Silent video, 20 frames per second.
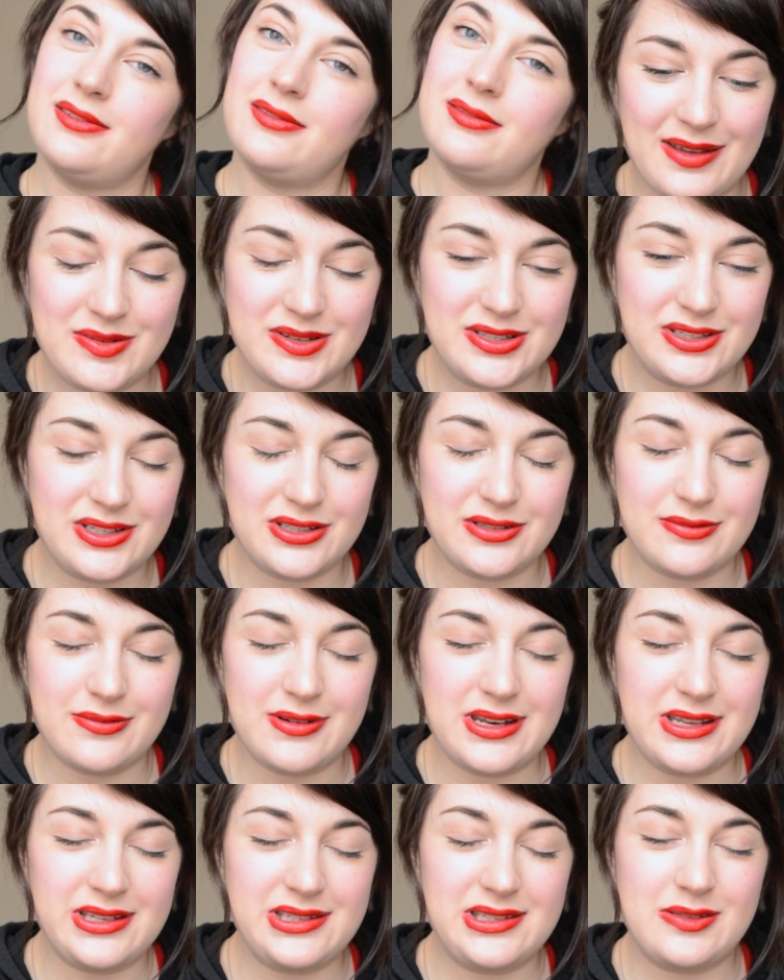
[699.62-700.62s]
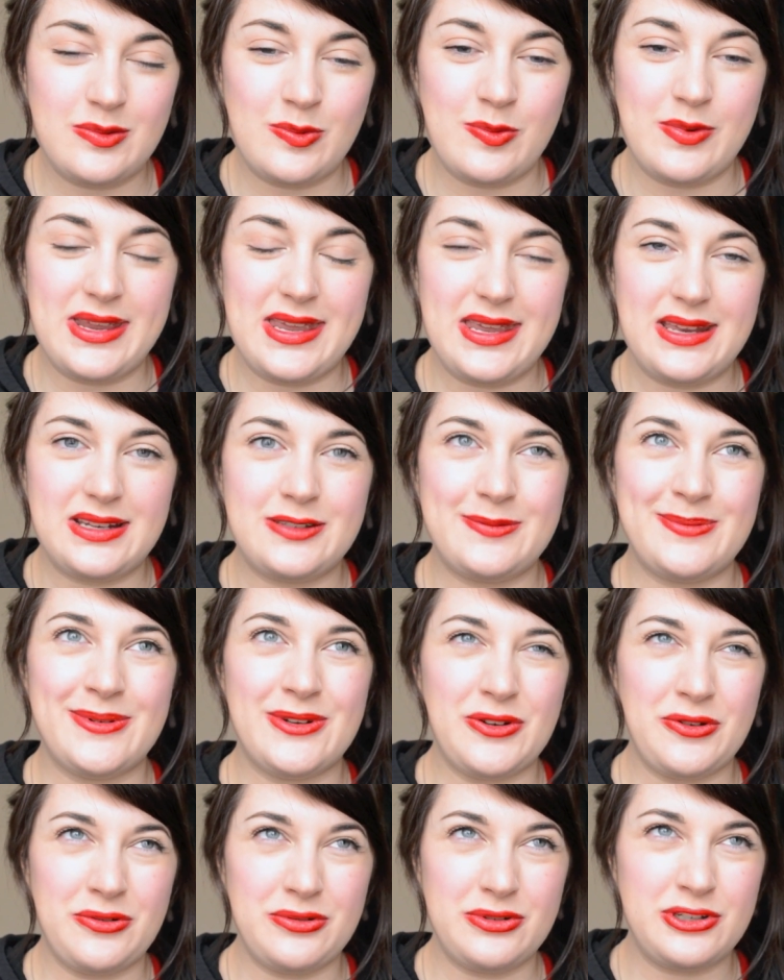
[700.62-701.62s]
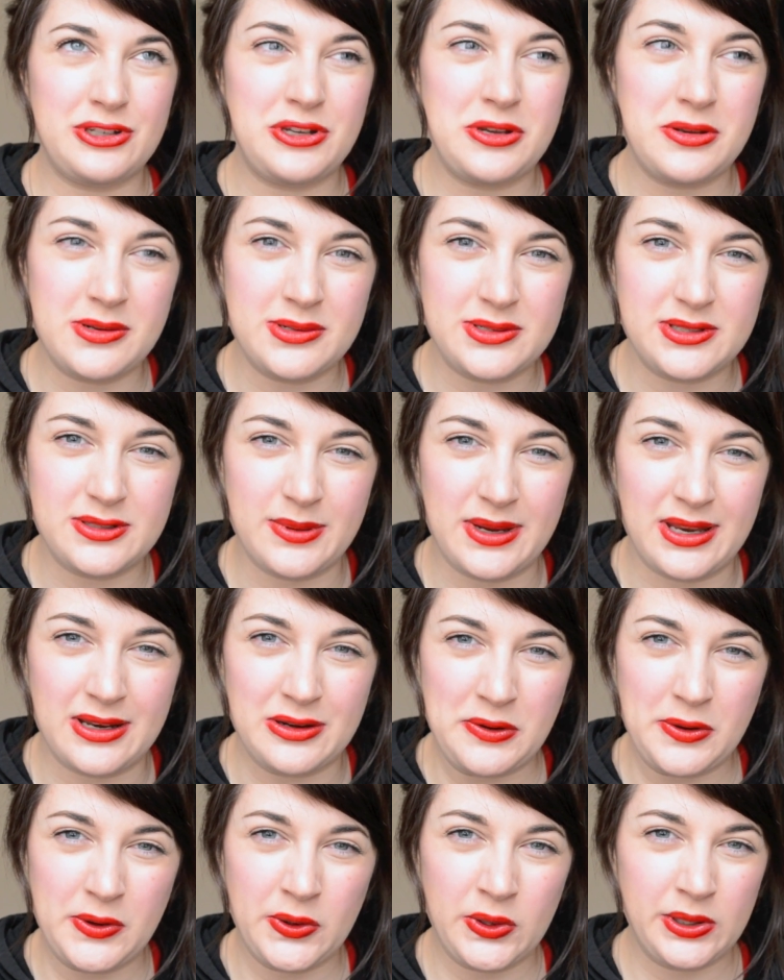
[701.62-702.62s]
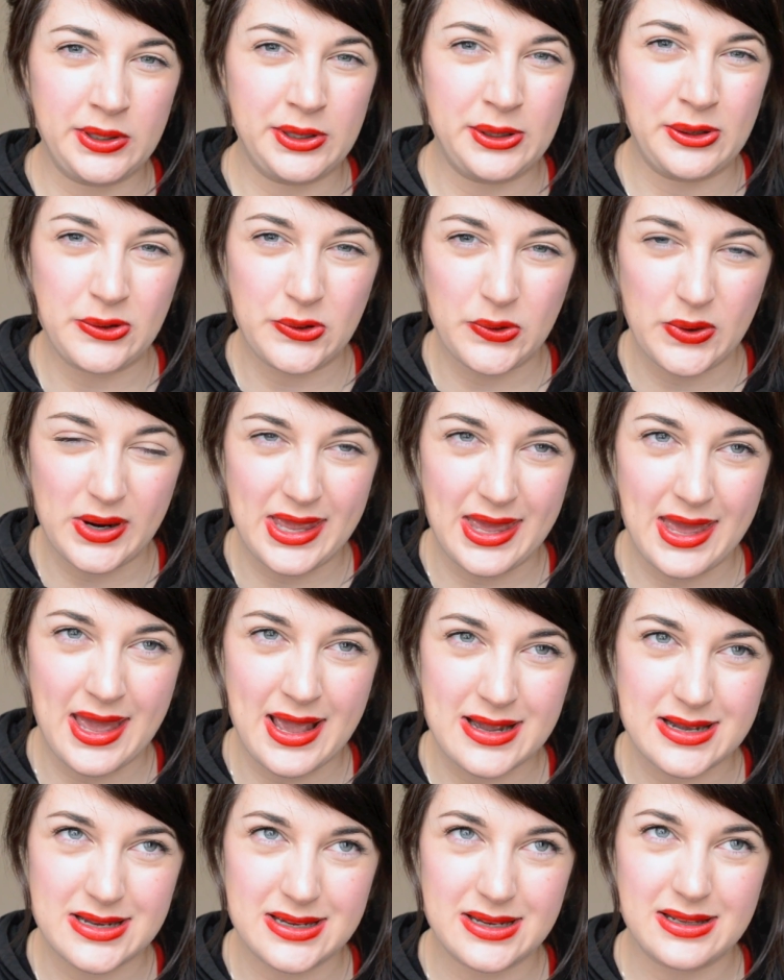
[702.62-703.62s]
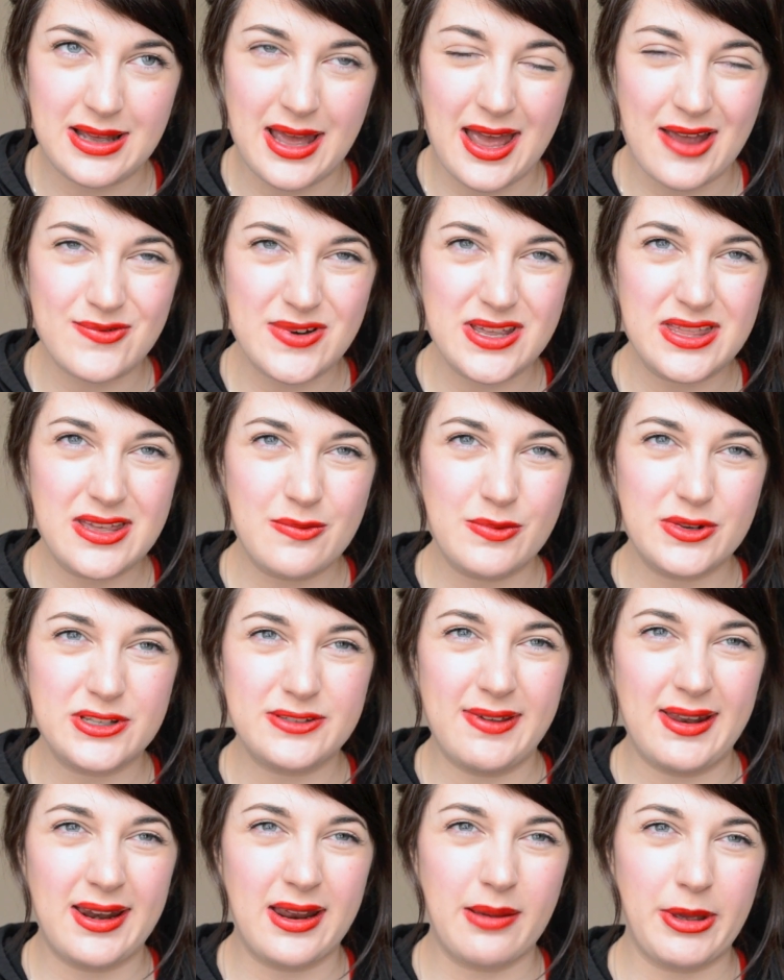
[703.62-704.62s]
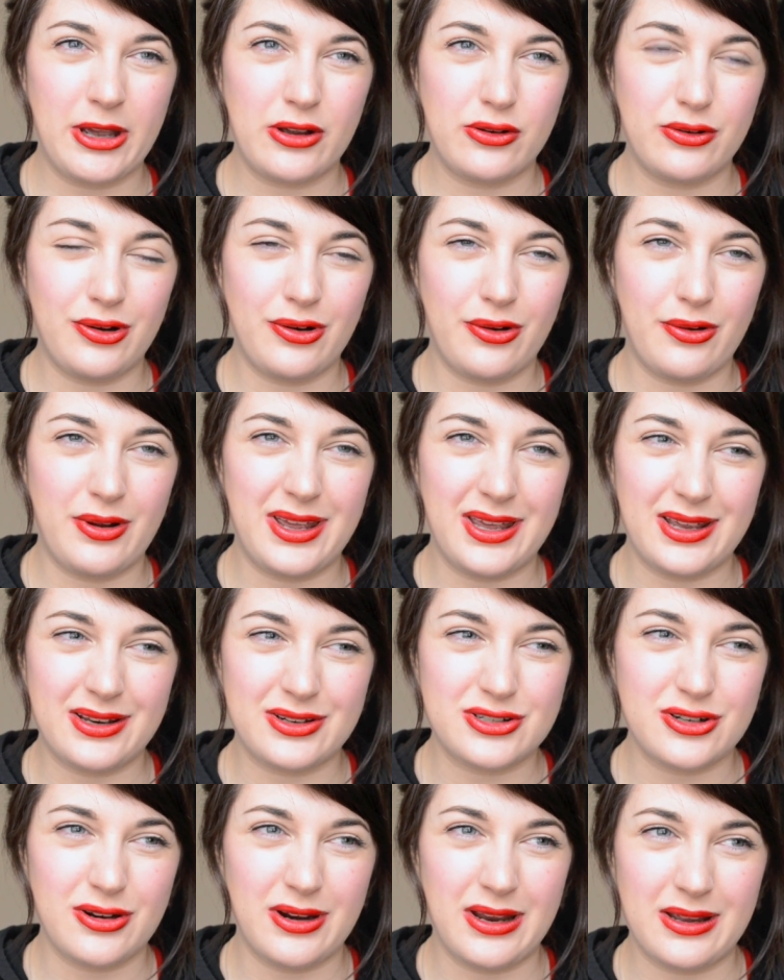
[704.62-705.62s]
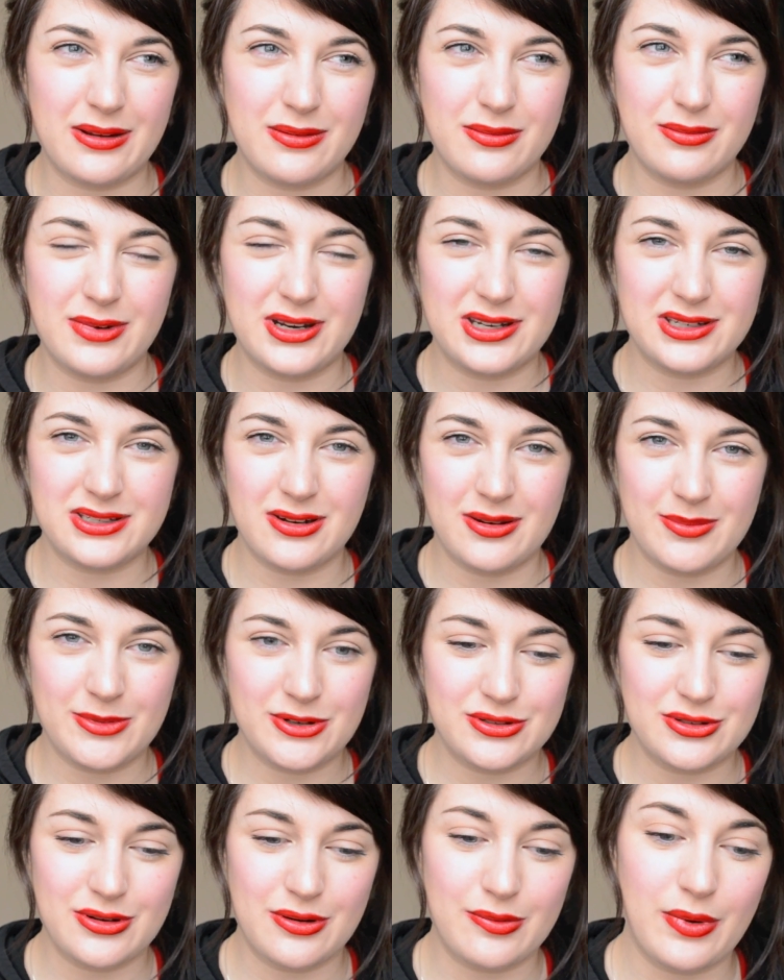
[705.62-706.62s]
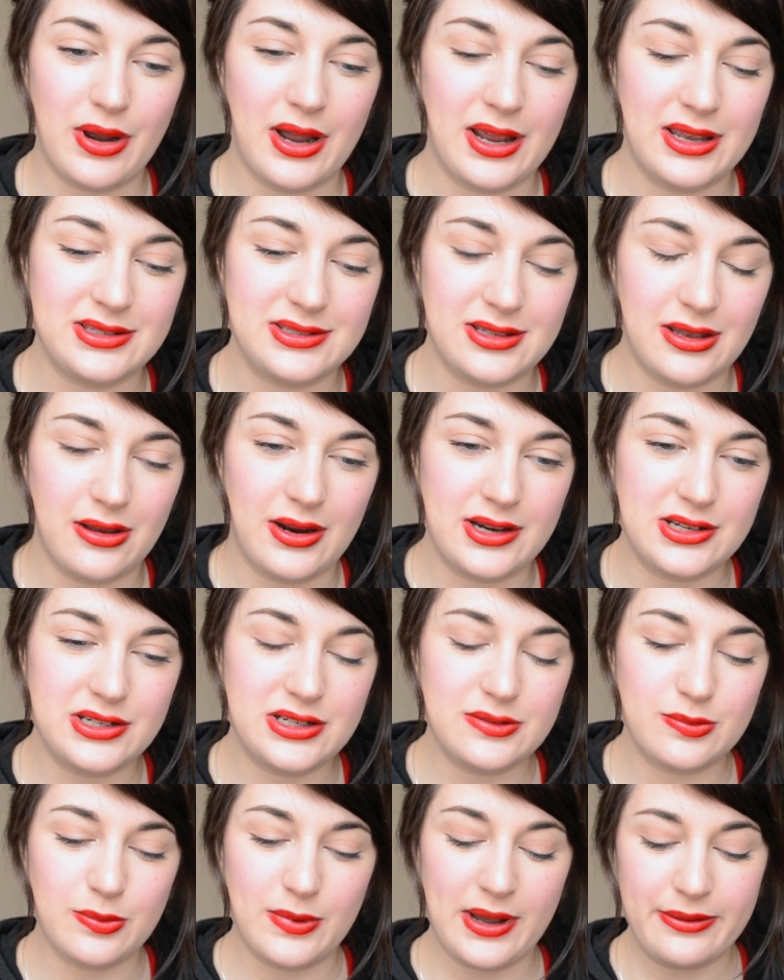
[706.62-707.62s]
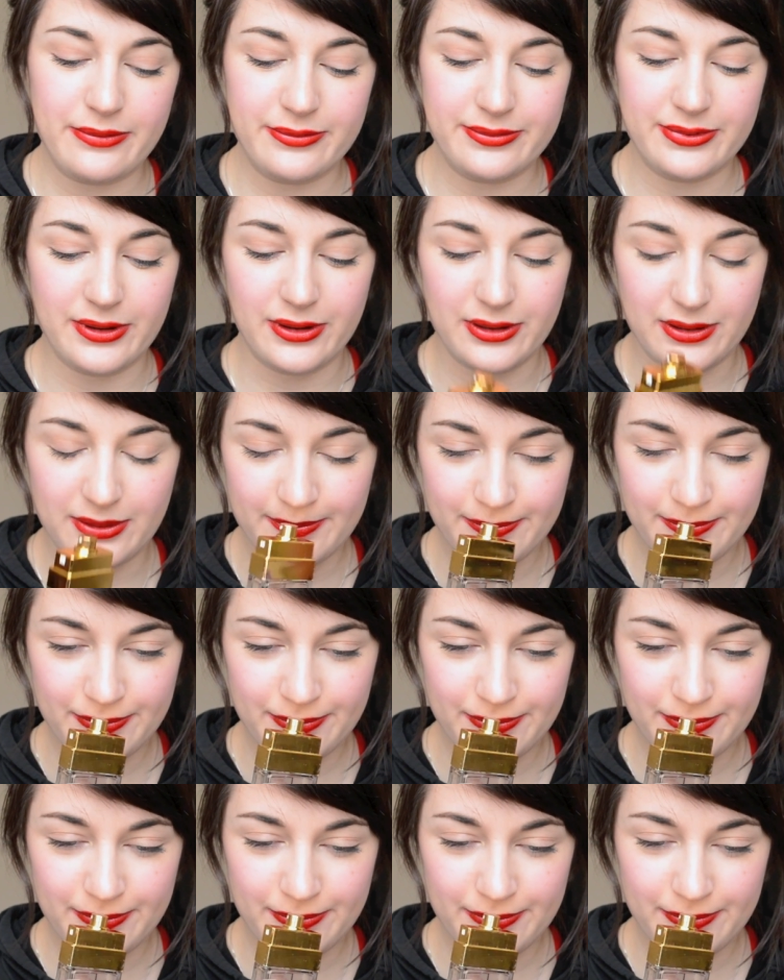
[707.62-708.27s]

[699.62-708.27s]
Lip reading: It was just really sweet, but not too sweet, not cloying. Everything was feeling a bit cloying during winter, I'm not sure why, so I just went for